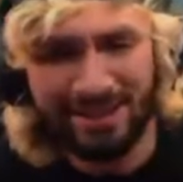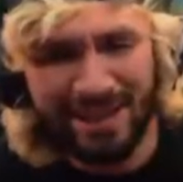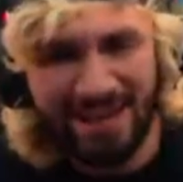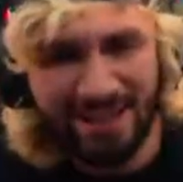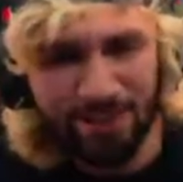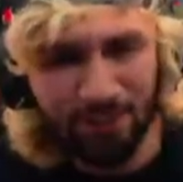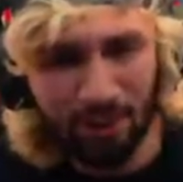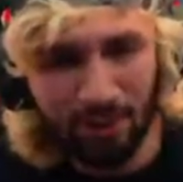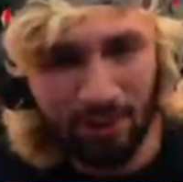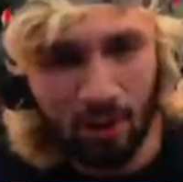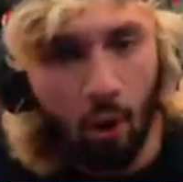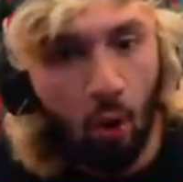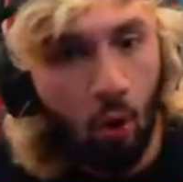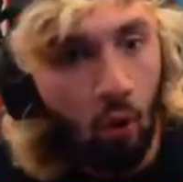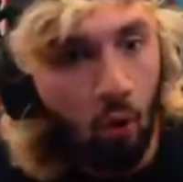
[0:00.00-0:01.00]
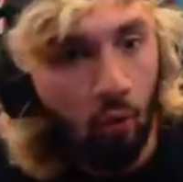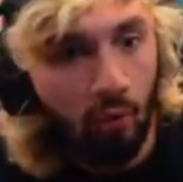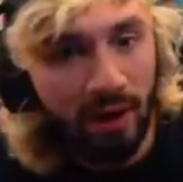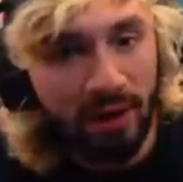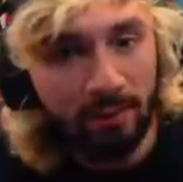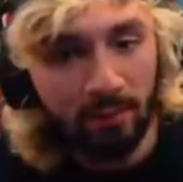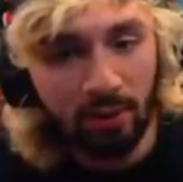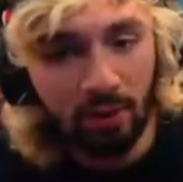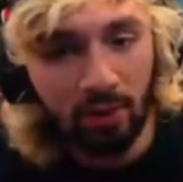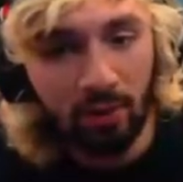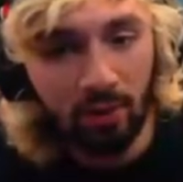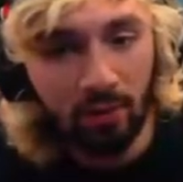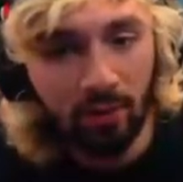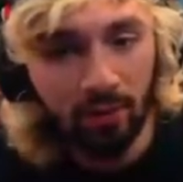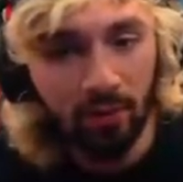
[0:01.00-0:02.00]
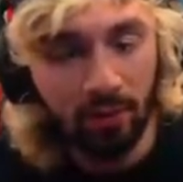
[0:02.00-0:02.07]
Acerola. Oh, red and blue.